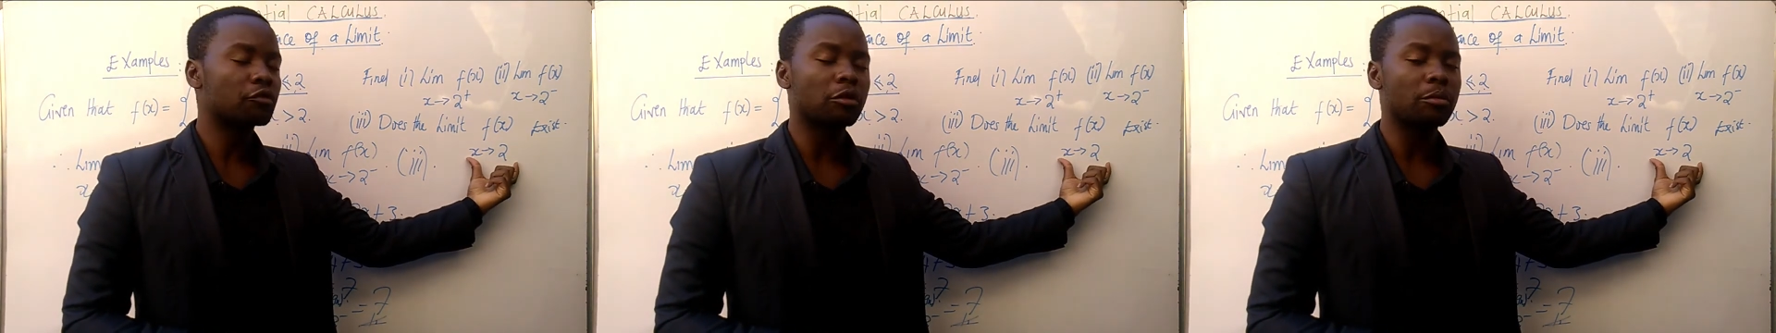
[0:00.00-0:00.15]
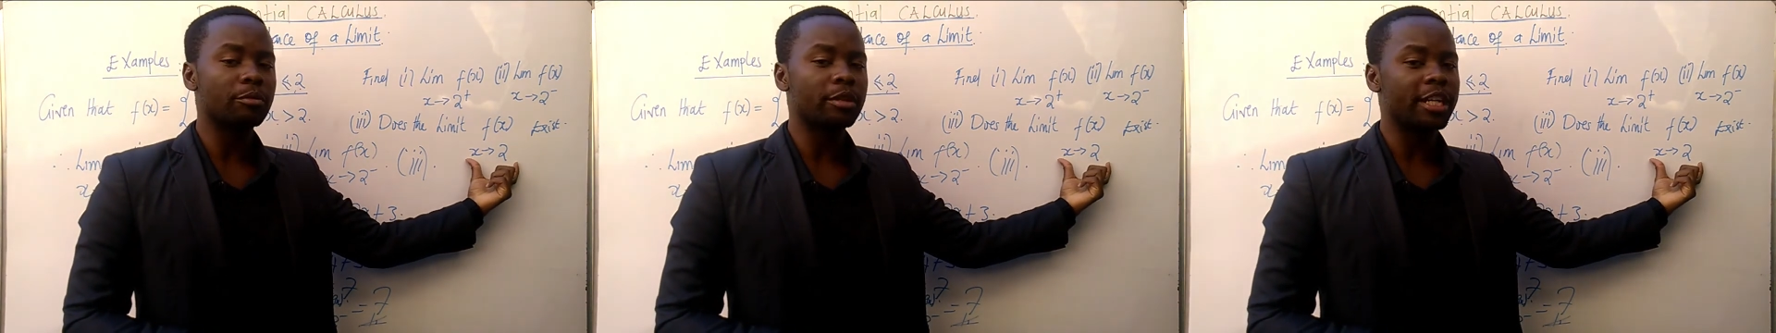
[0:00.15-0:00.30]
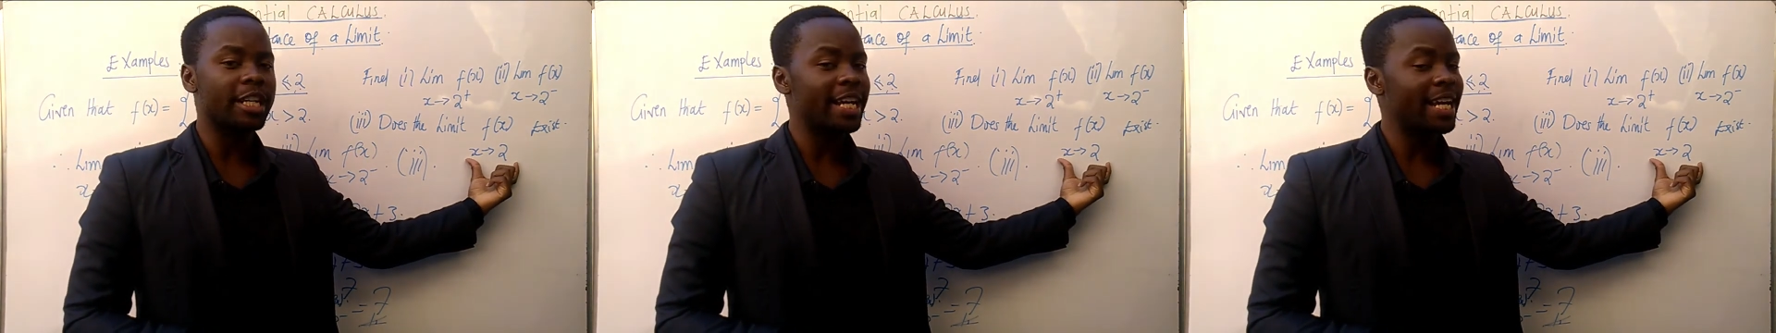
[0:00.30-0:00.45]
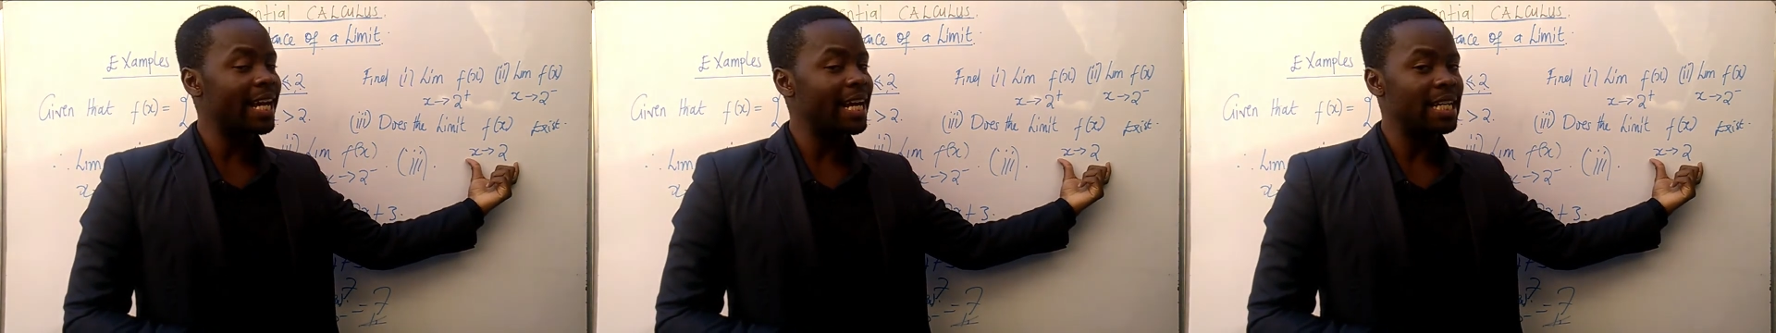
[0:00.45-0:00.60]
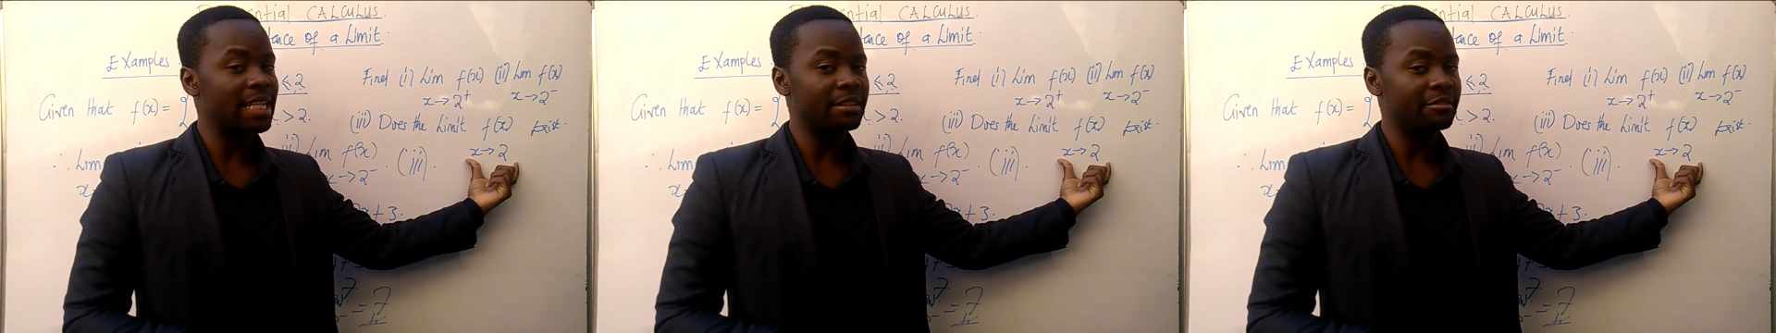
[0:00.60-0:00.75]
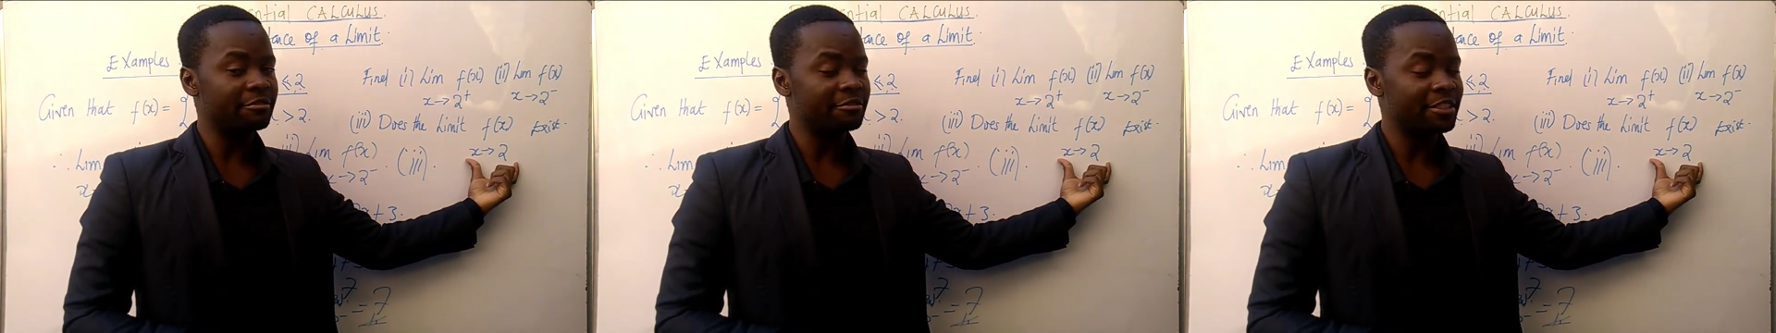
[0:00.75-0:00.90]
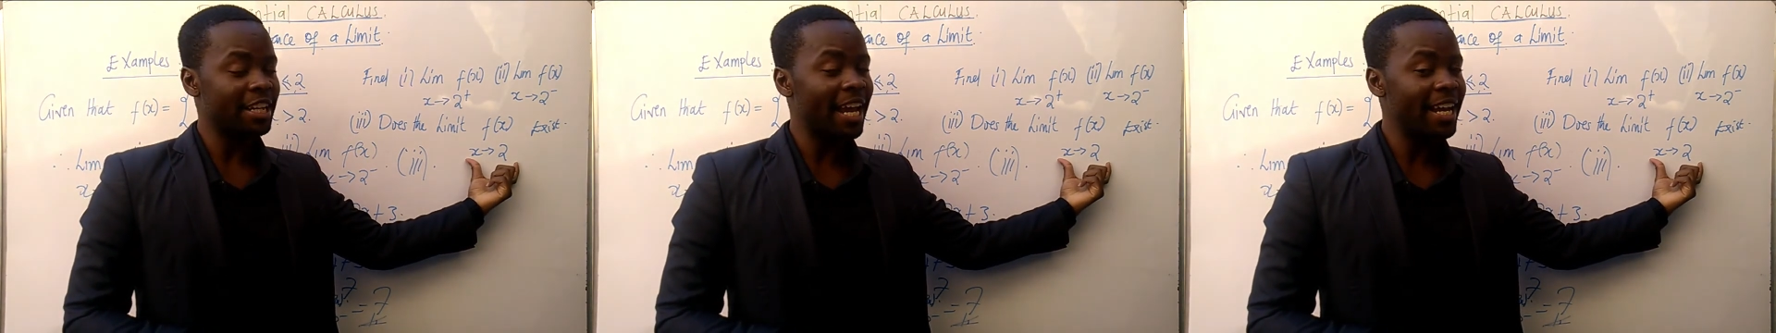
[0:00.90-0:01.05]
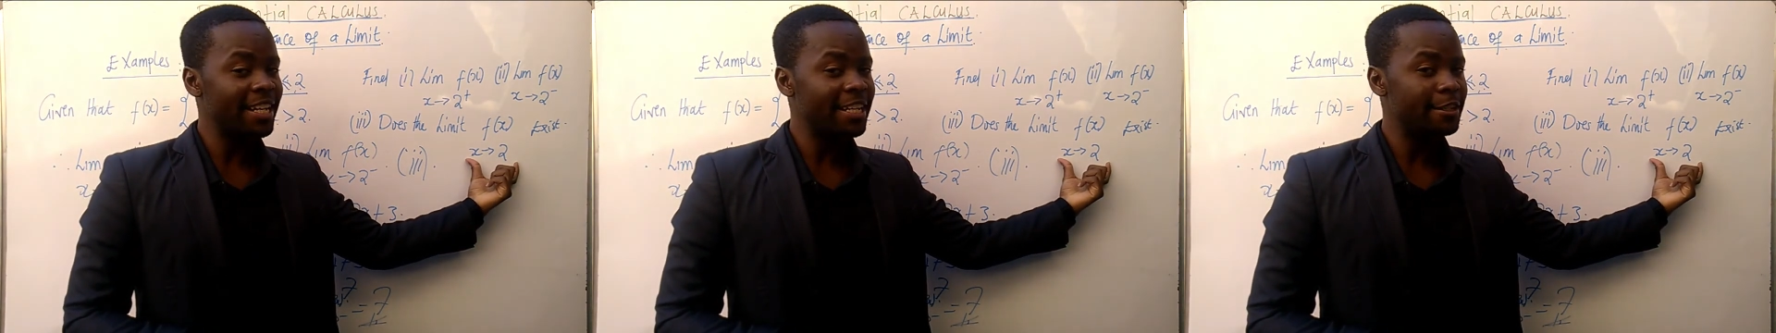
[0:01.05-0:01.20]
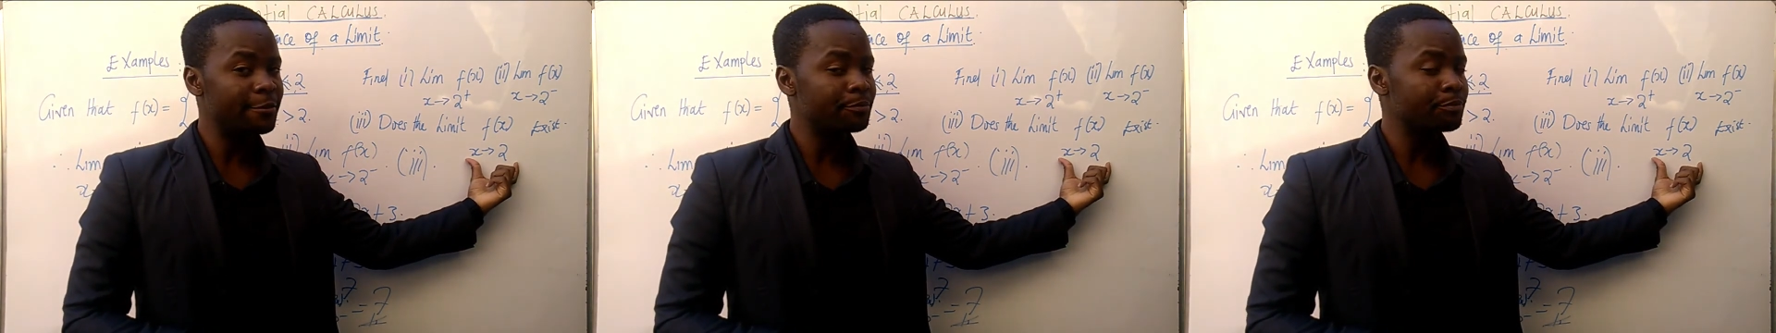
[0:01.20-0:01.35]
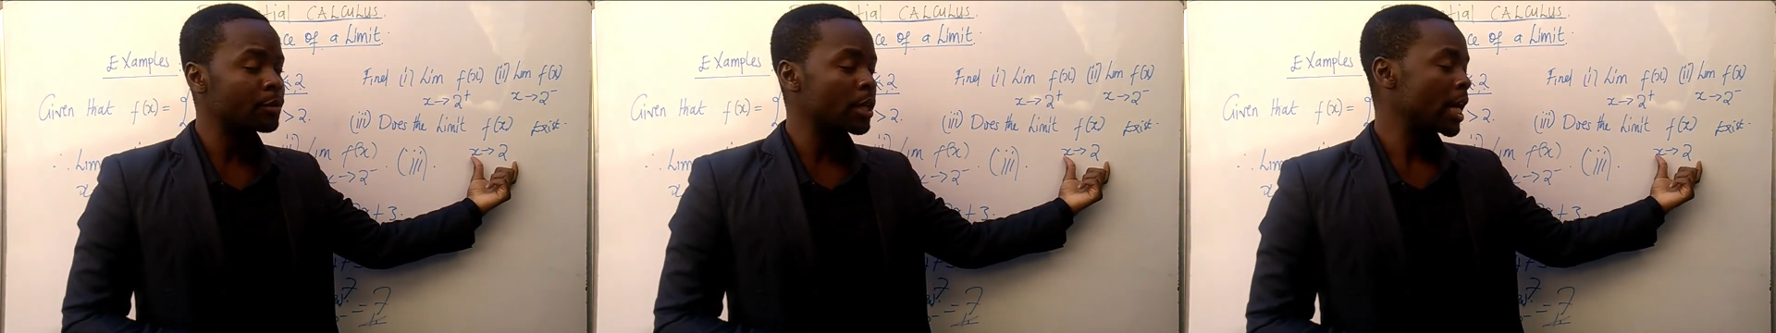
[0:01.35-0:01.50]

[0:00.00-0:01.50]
from the negative side,